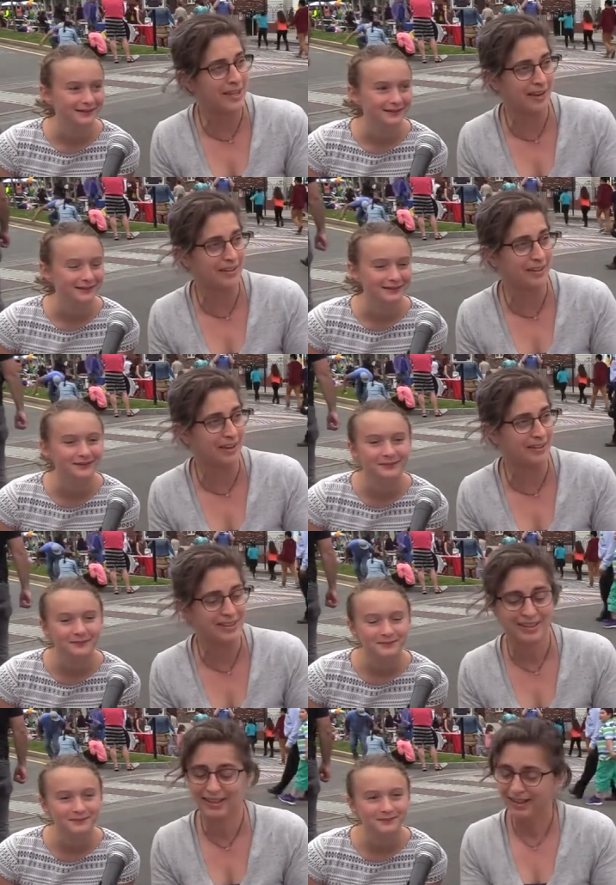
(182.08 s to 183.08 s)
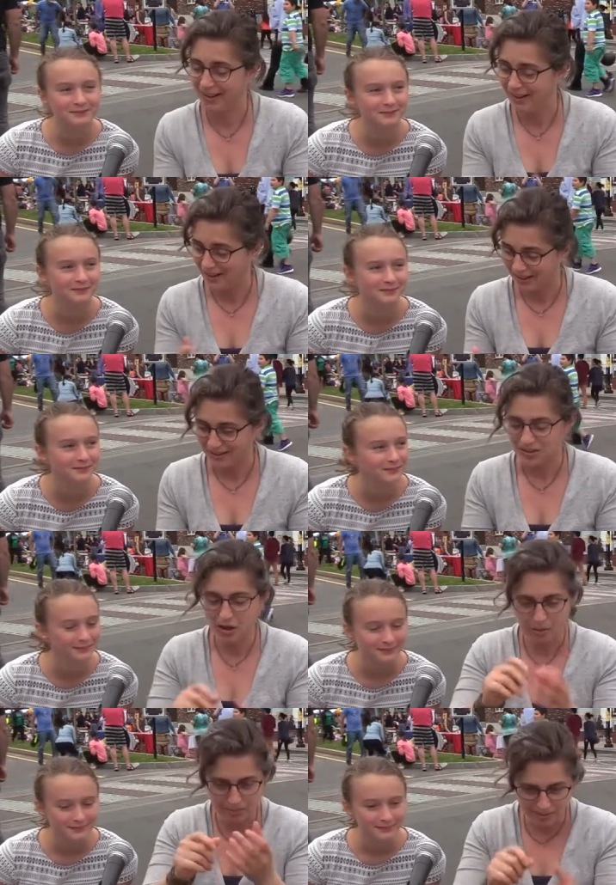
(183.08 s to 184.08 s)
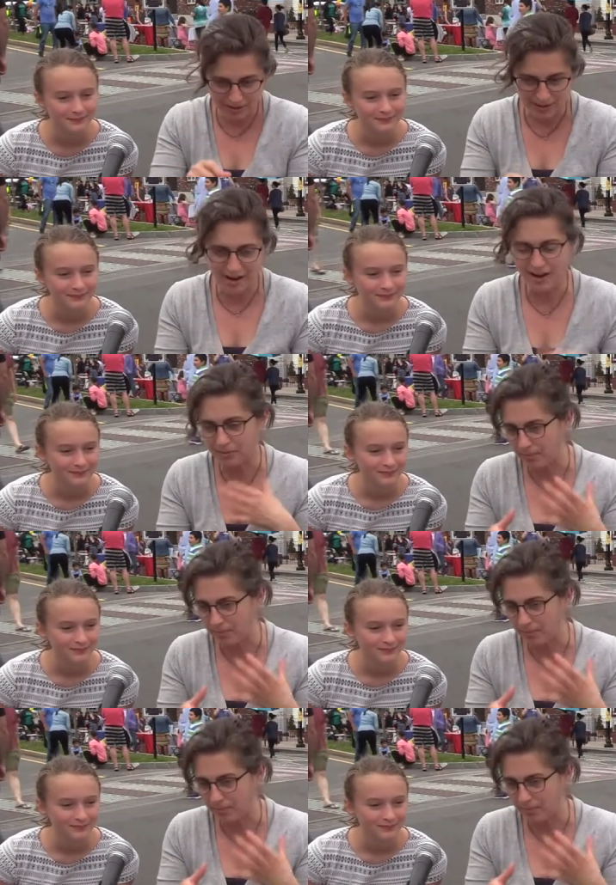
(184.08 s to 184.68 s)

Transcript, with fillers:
Speaker 1: Santa Claus. So we put it on, and